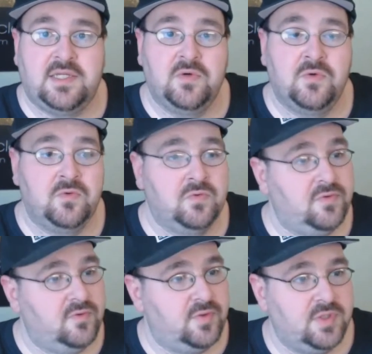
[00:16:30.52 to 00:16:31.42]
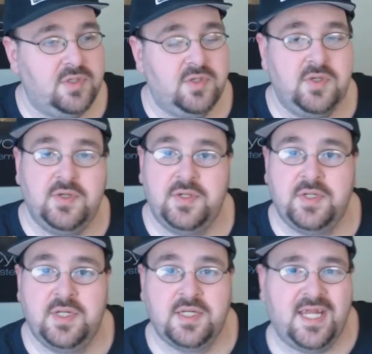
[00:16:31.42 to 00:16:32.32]
So,
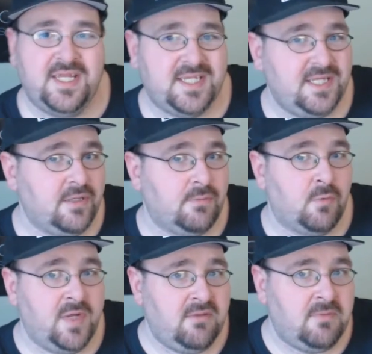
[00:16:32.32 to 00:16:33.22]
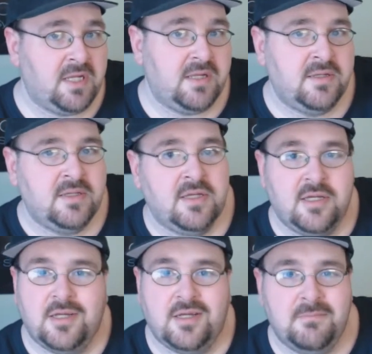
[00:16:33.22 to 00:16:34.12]
can't say double whammy,
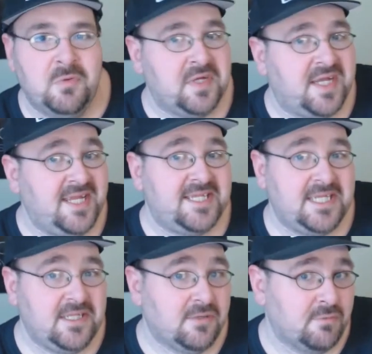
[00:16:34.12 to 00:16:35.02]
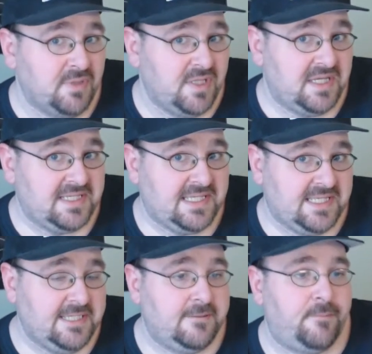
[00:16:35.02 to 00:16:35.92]
but we can say double
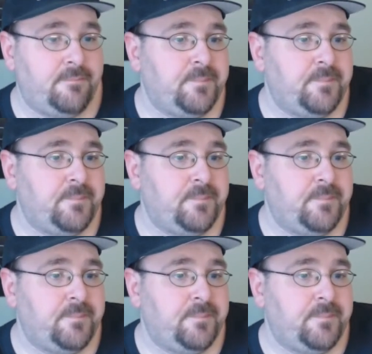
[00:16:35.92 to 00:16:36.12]
plus.